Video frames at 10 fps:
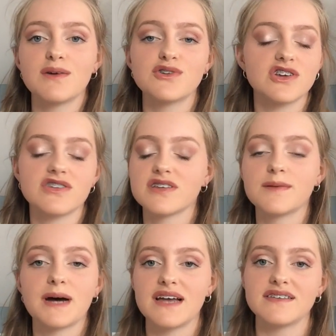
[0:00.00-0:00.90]
It was just
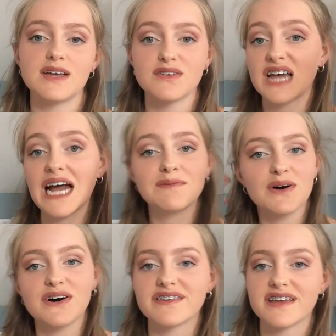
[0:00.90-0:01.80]
amazing. There was
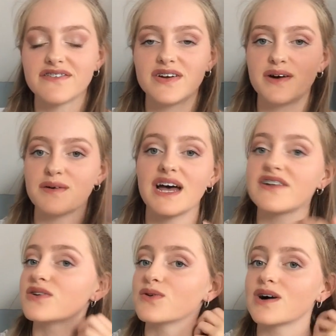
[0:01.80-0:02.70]
cable cars everywhere. We
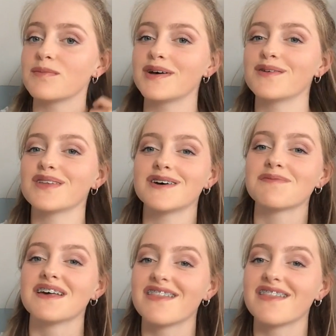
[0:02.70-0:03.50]
had to walk uphill though.